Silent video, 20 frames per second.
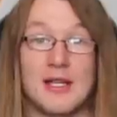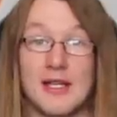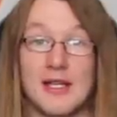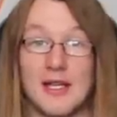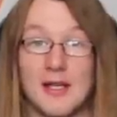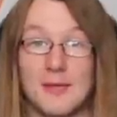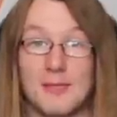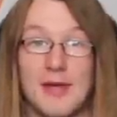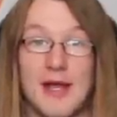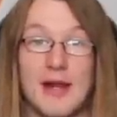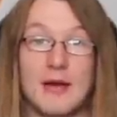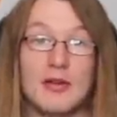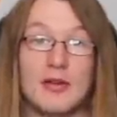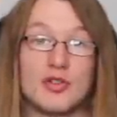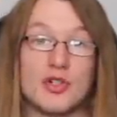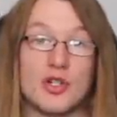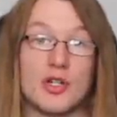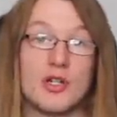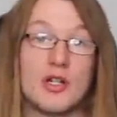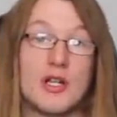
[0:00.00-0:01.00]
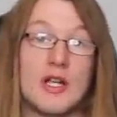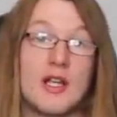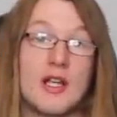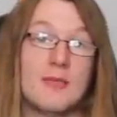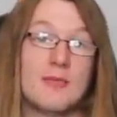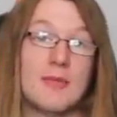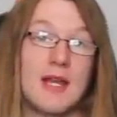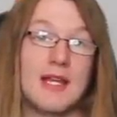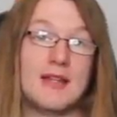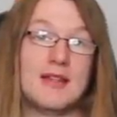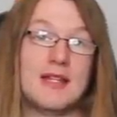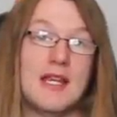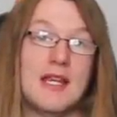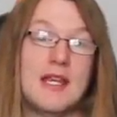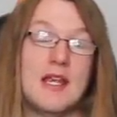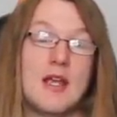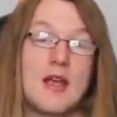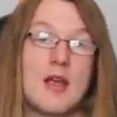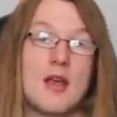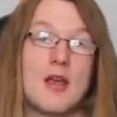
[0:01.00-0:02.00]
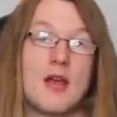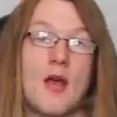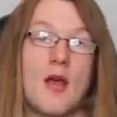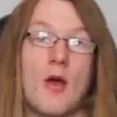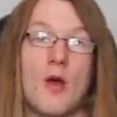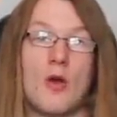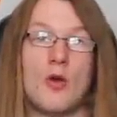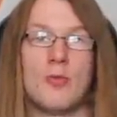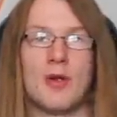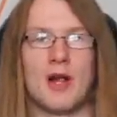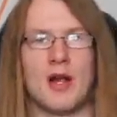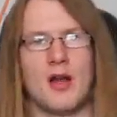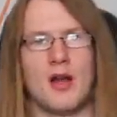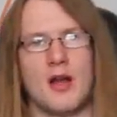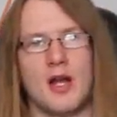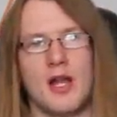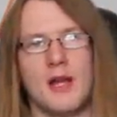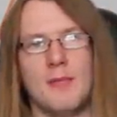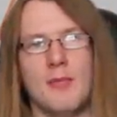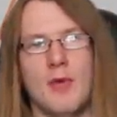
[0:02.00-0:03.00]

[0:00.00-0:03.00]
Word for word: and Behringer made the Oberheim